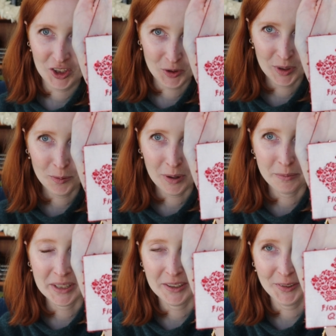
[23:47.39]
Judy
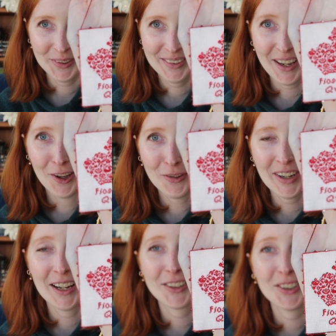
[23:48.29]
Whitman herself
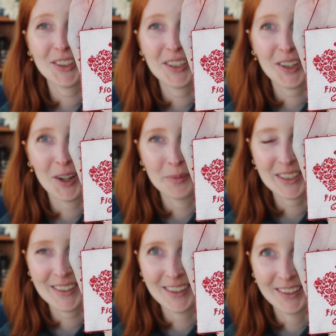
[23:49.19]
actually
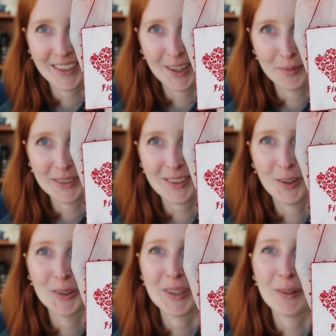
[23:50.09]
commented on the
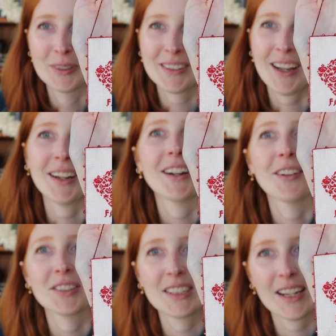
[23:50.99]
episode and was kind
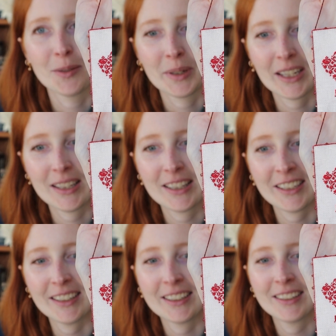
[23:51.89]
enough to tell me
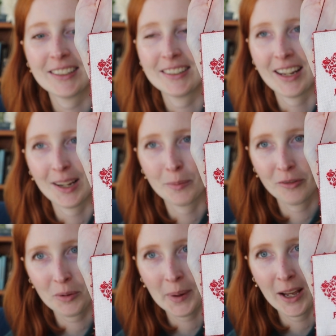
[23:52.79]
the name
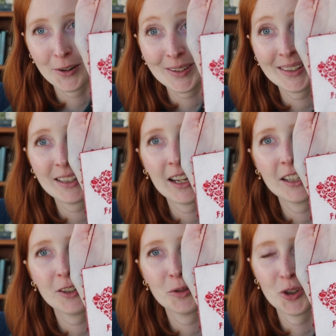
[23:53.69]
of the pattern.
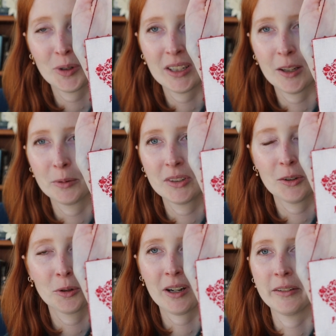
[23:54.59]
Thank you, Judy. That was
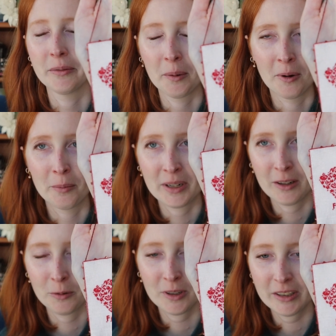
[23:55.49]
so kind. My mom and
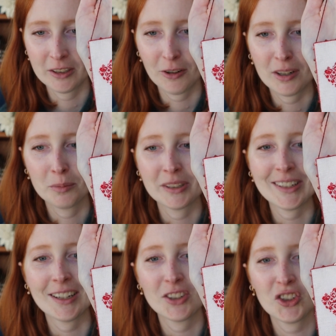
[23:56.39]
I were incredibly
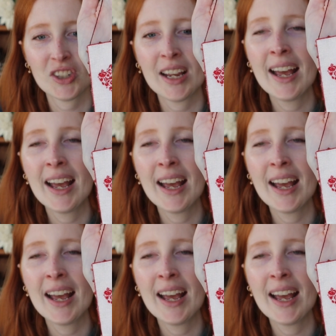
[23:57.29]
touched.